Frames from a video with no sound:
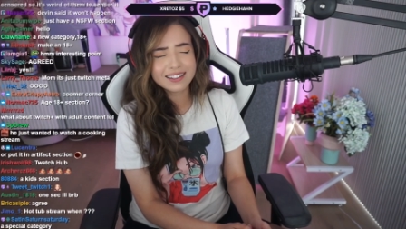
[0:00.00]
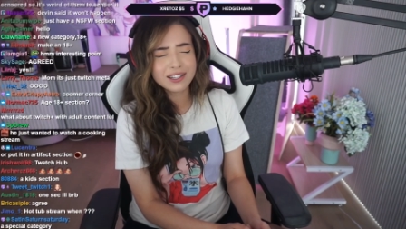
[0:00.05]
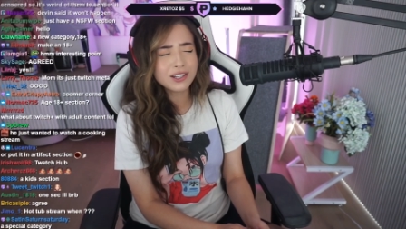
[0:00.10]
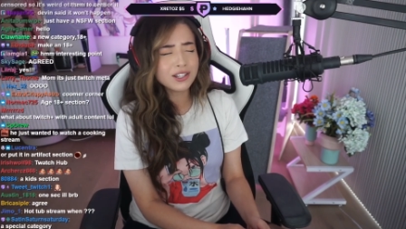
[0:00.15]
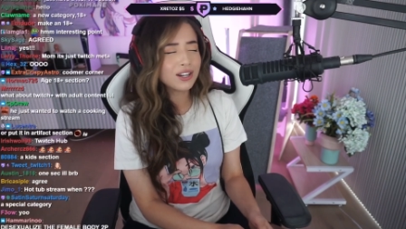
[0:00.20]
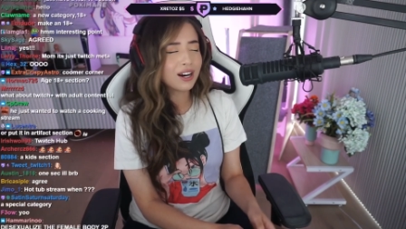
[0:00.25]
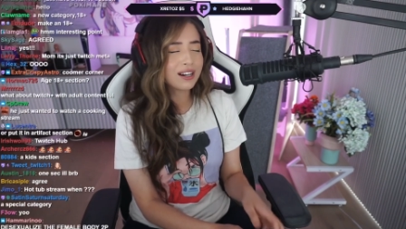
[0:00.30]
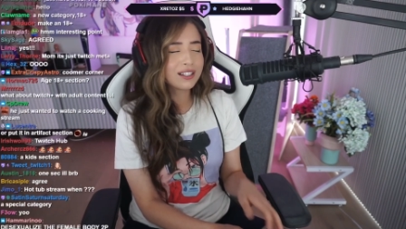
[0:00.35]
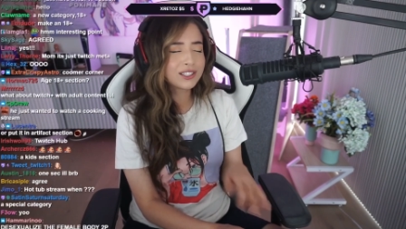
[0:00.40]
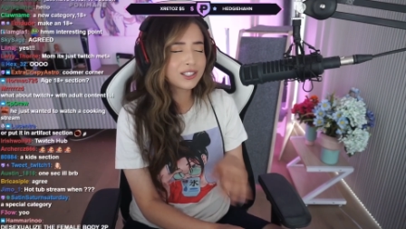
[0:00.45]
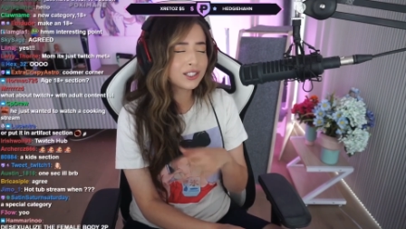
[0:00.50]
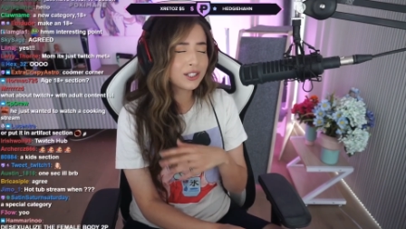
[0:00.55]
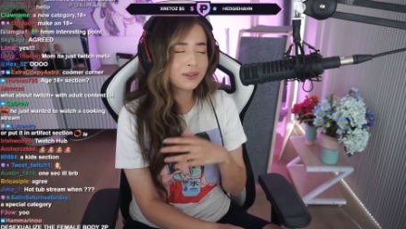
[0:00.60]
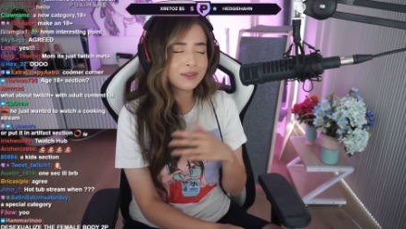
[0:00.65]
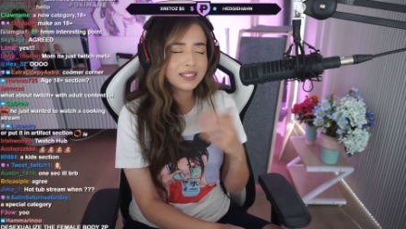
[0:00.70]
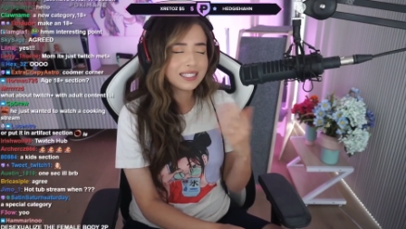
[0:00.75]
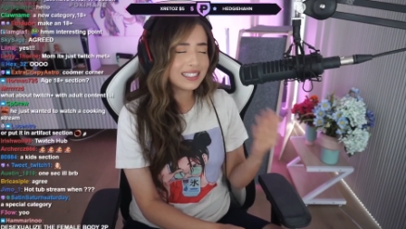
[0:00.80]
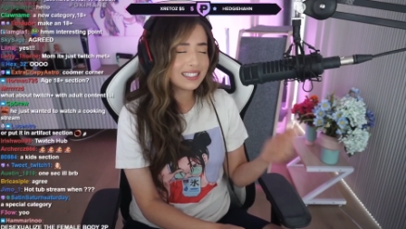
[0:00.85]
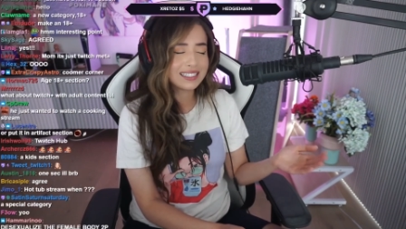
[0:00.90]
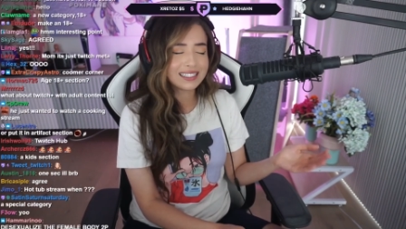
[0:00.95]
not
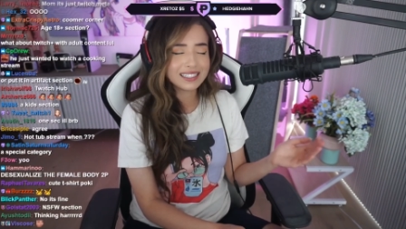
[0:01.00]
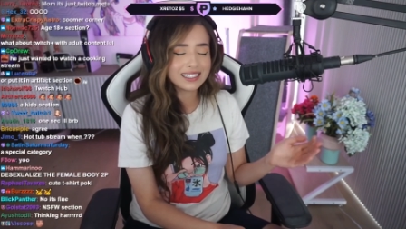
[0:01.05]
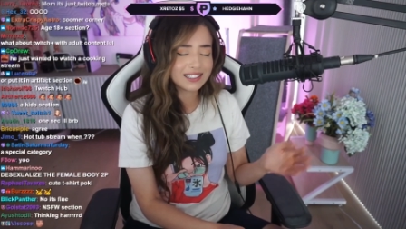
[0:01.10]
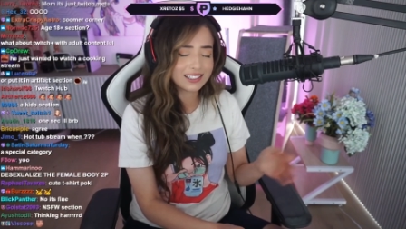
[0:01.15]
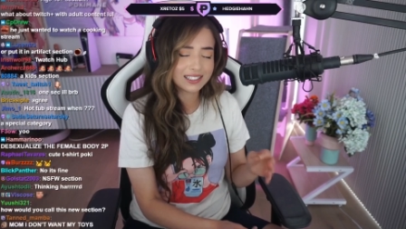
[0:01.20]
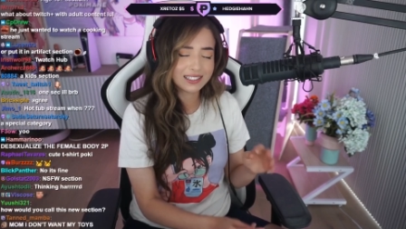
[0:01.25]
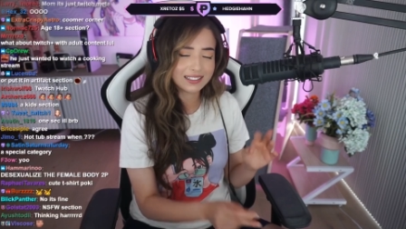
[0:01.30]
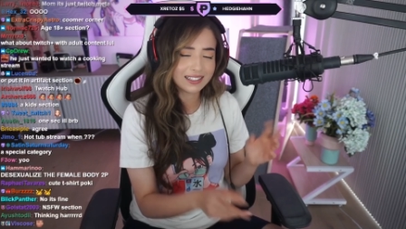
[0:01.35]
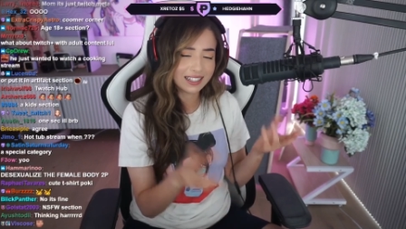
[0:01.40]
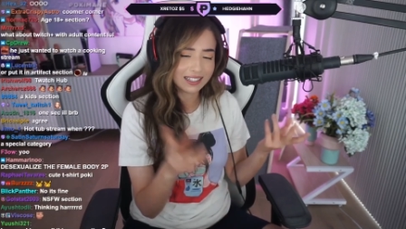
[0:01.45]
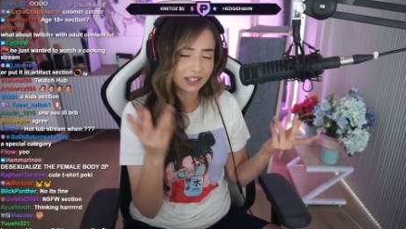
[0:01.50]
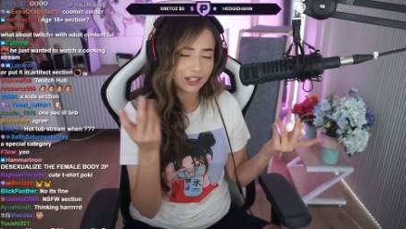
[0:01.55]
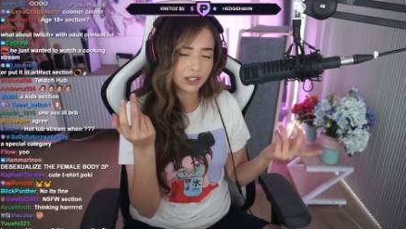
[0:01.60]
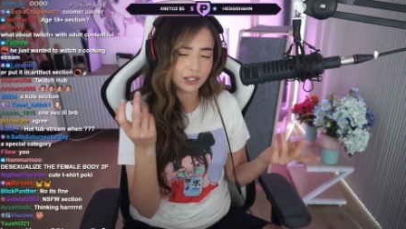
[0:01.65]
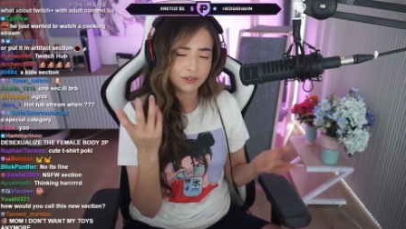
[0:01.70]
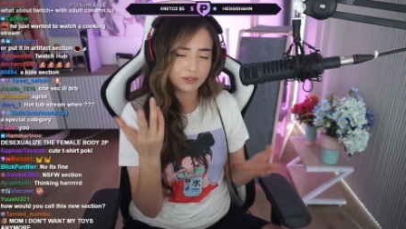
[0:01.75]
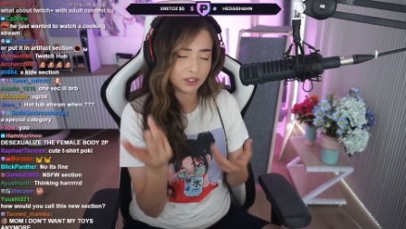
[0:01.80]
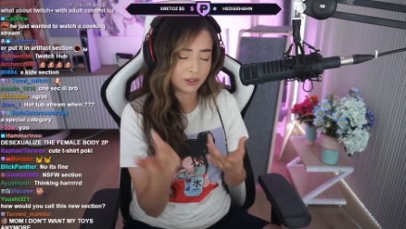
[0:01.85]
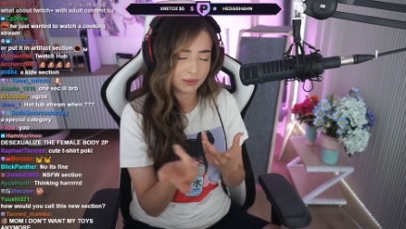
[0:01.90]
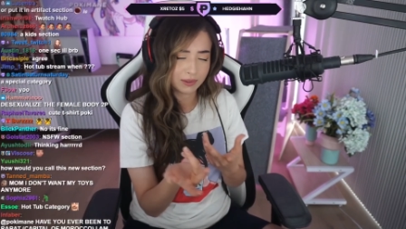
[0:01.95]
so easy to like
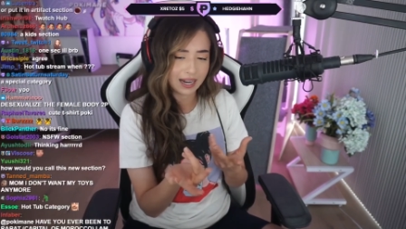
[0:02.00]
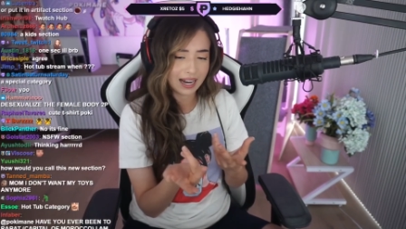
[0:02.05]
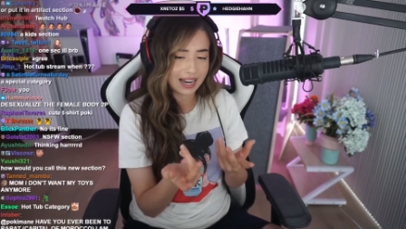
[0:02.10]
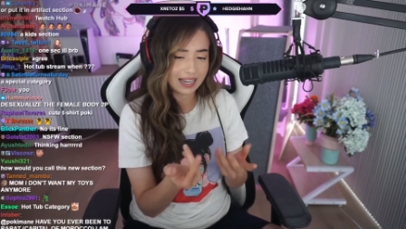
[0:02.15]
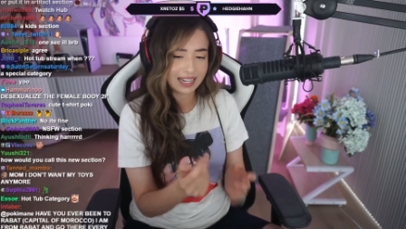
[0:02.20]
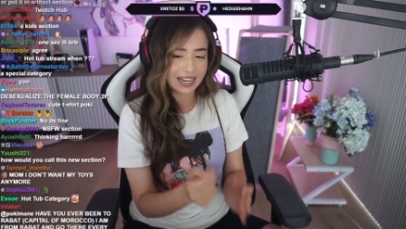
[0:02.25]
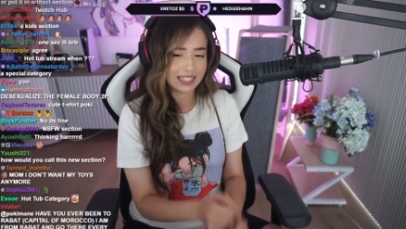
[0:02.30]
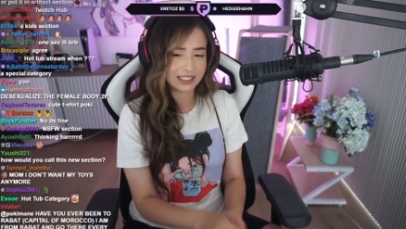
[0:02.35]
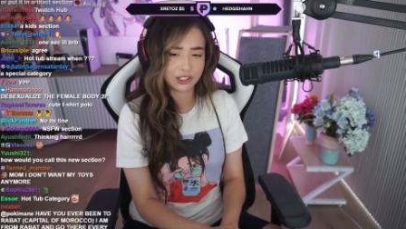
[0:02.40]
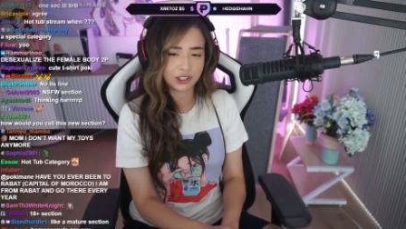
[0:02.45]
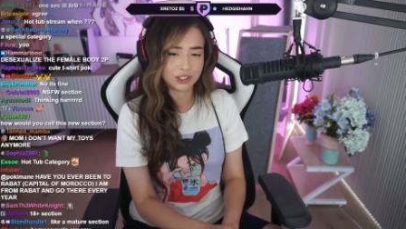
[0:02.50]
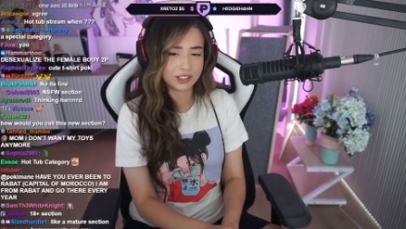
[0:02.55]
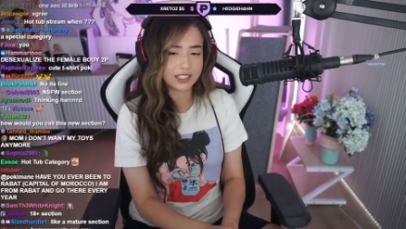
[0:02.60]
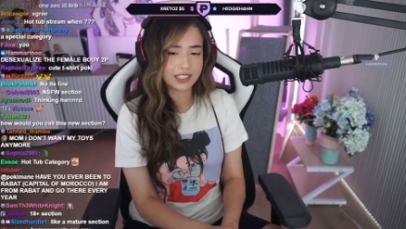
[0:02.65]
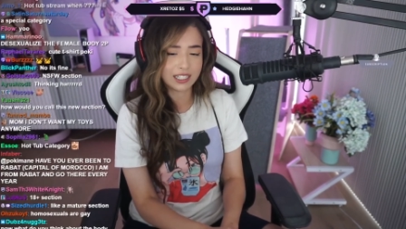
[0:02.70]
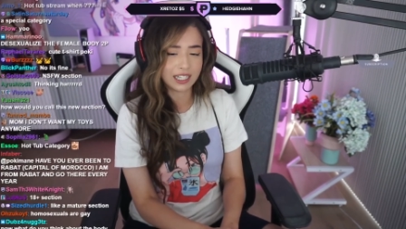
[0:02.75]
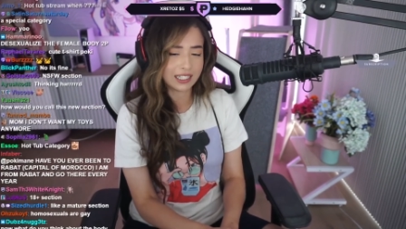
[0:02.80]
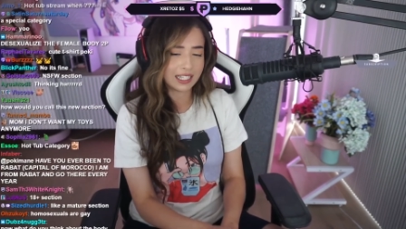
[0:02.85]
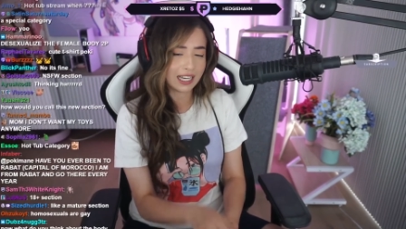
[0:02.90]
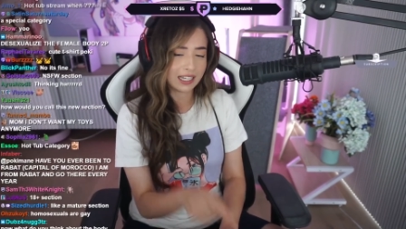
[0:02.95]
override as
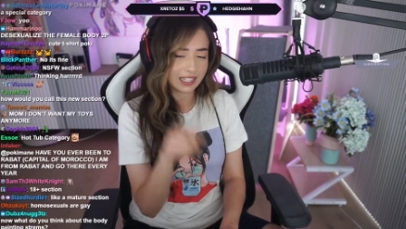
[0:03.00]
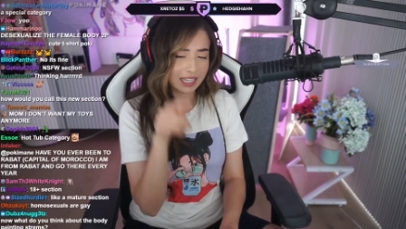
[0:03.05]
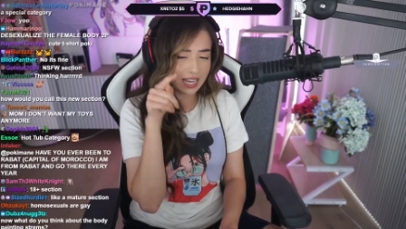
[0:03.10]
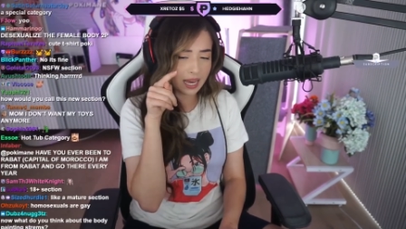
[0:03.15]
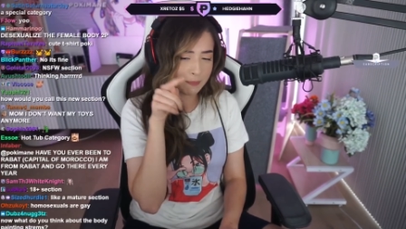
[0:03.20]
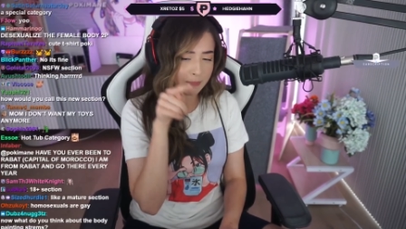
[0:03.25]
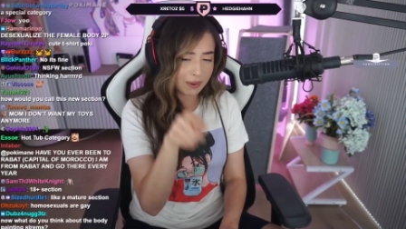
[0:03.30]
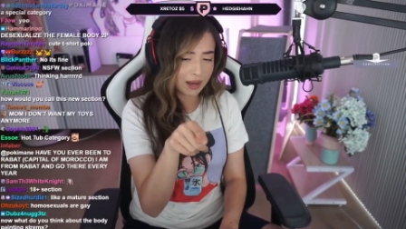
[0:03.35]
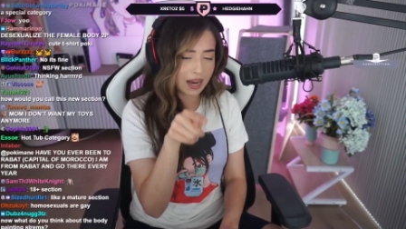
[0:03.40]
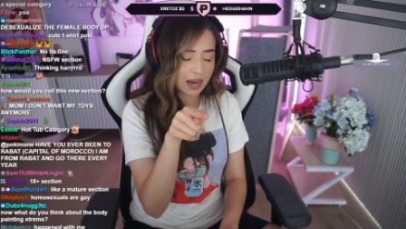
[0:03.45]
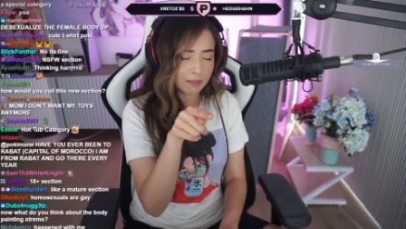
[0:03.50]
just clicking, yep,